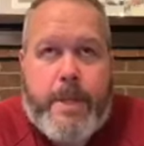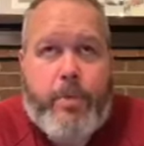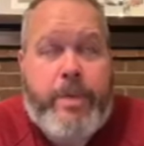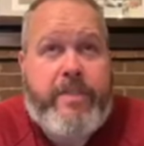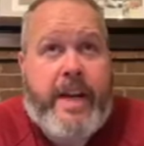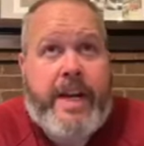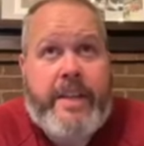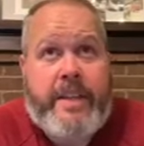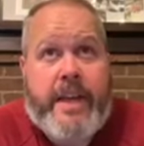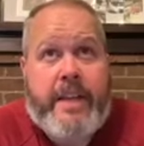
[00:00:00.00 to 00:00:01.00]
We
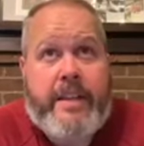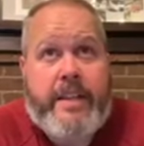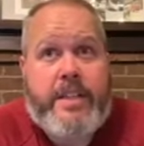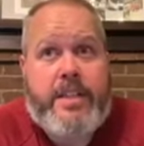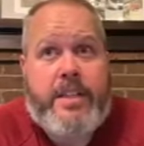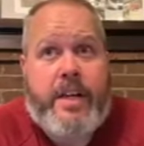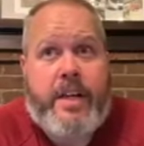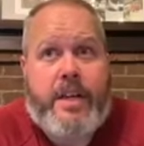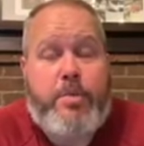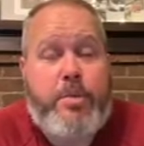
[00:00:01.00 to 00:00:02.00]
find that this
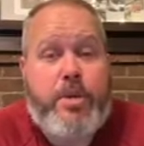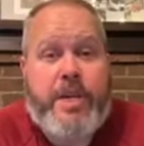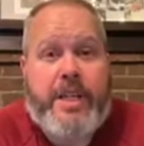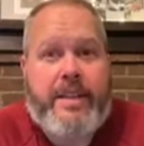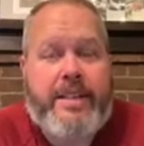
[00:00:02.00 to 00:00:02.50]
community,